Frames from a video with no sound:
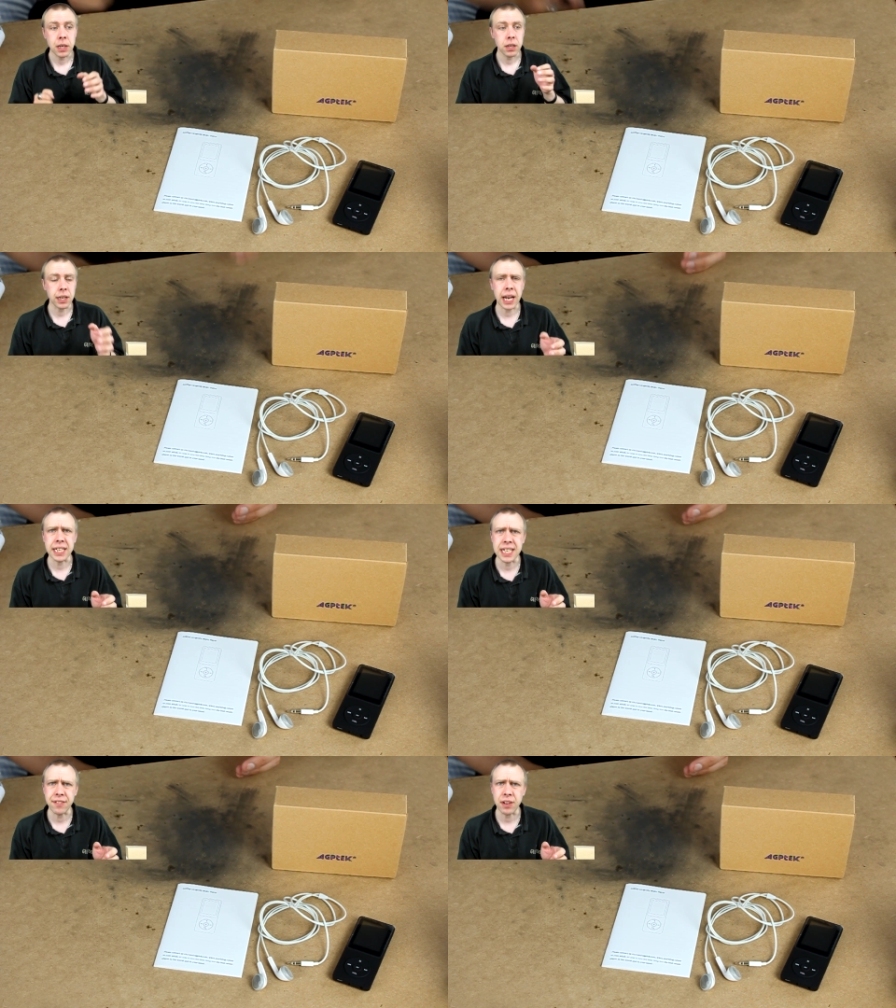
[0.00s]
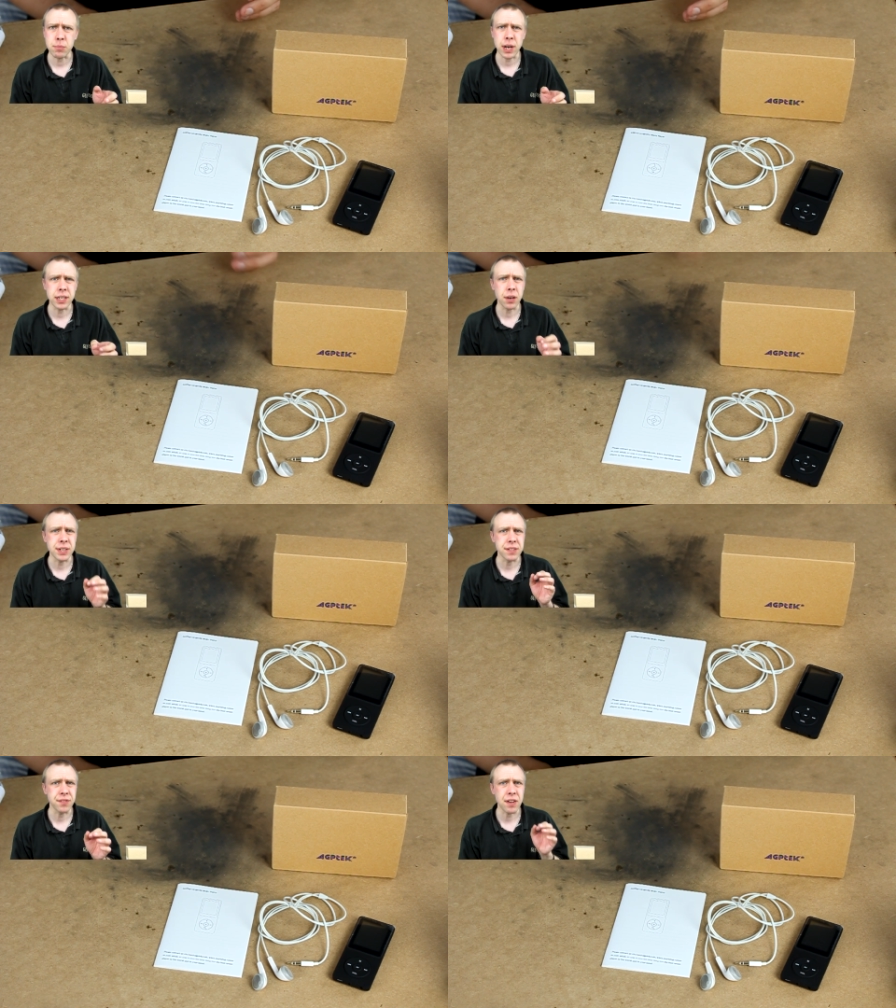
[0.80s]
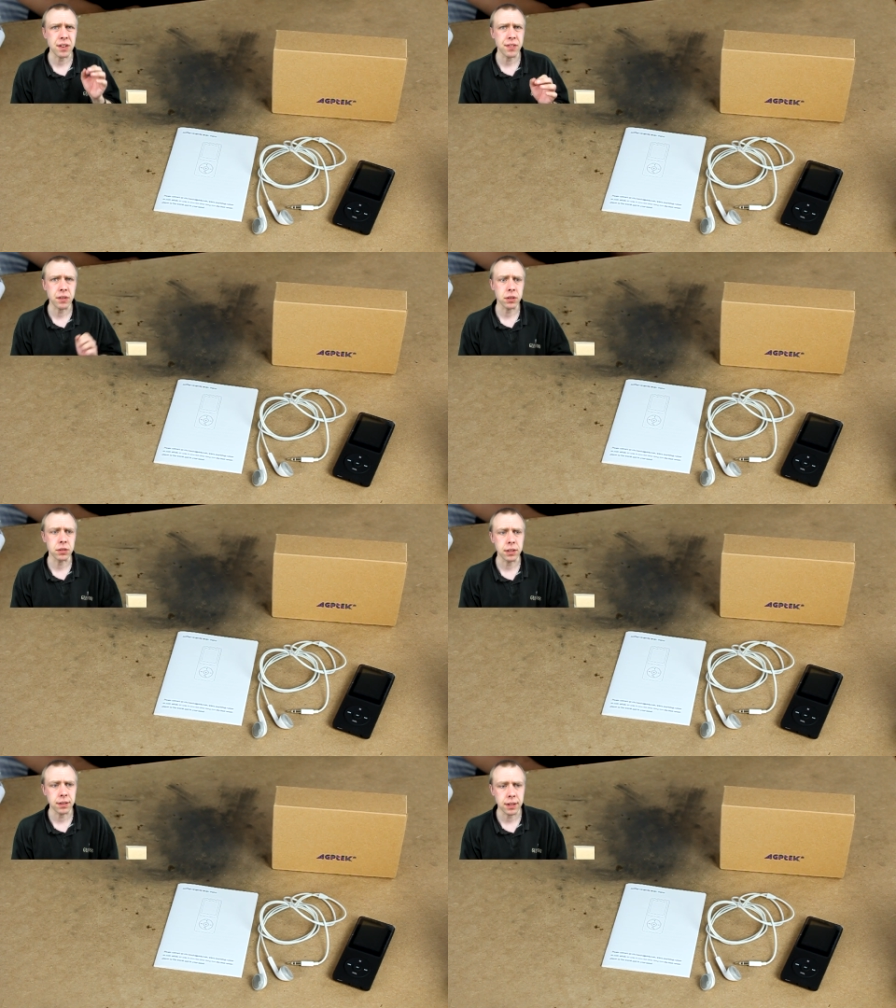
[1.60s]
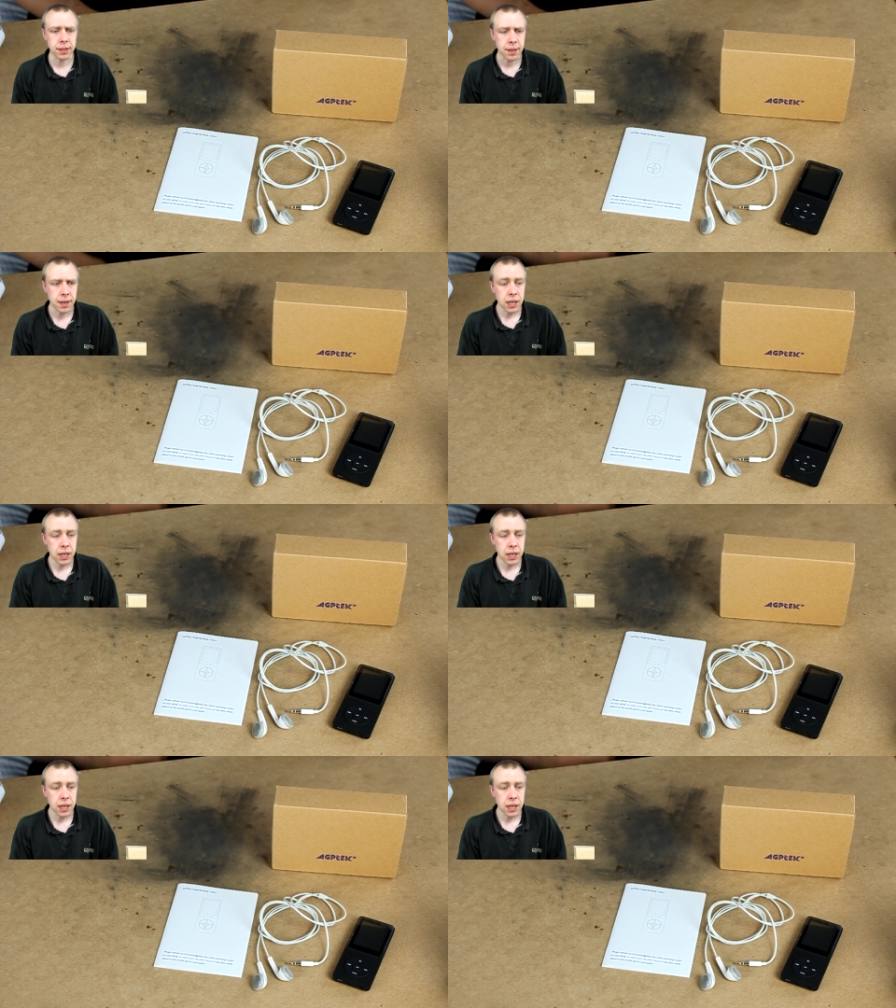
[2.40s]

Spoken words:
Again, the FM radio is very, very good indeed.